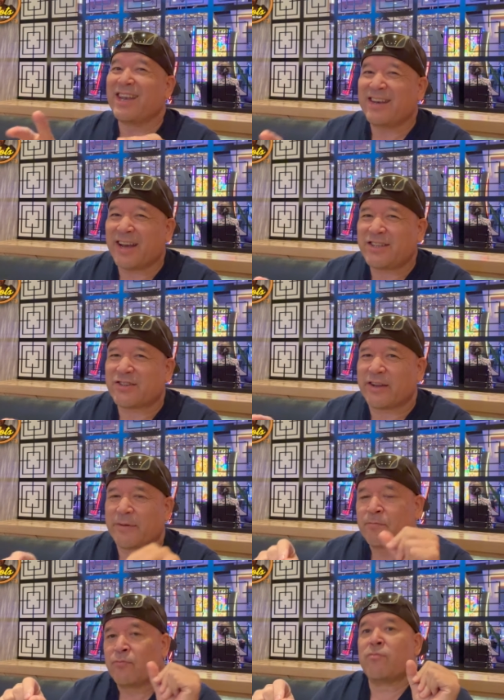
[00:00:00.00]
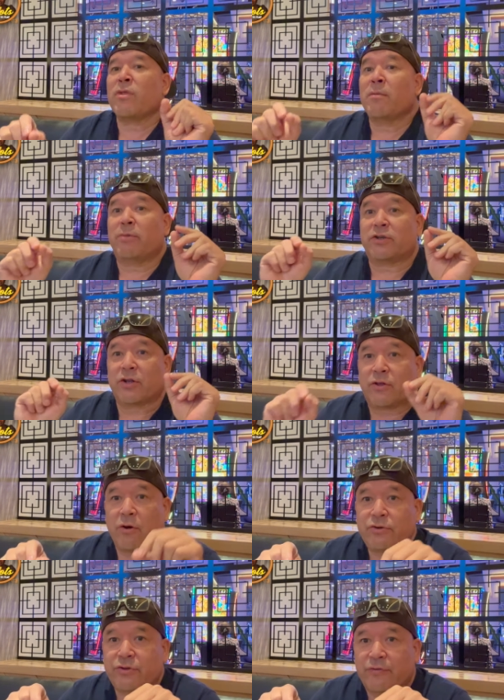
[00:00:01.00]
nicely. But to
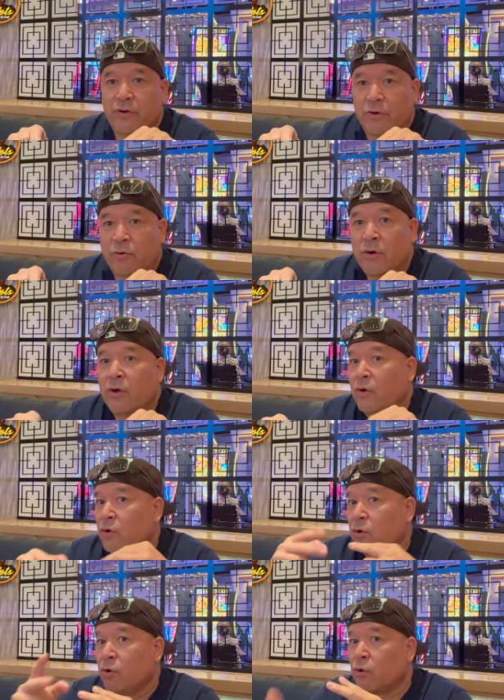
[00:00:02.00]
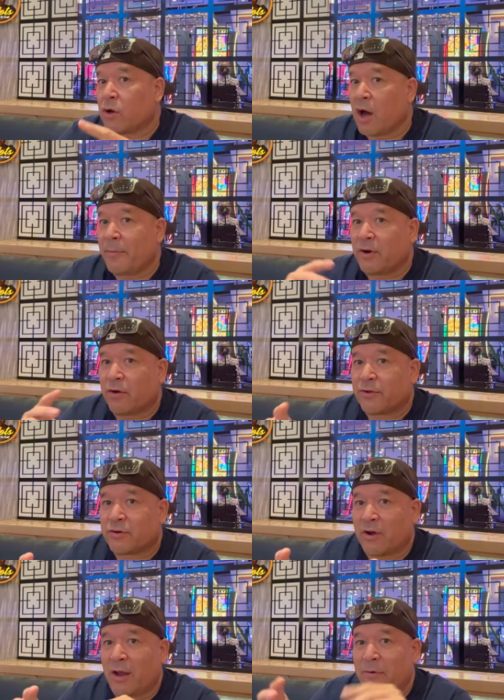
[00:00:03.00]
those of you who comment all the
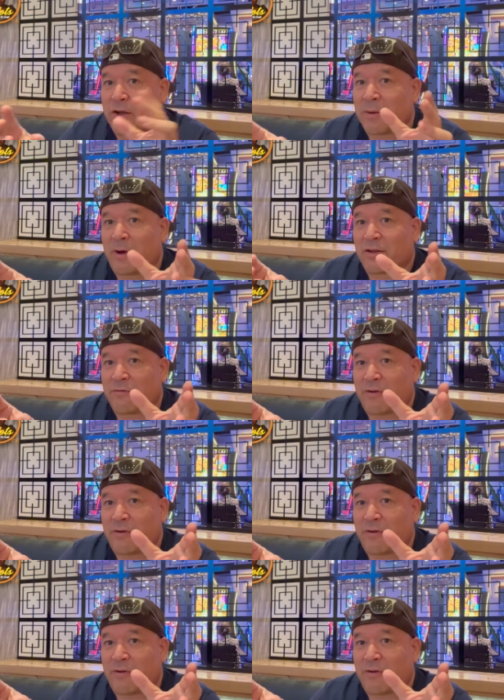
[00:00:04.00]
time and you come out to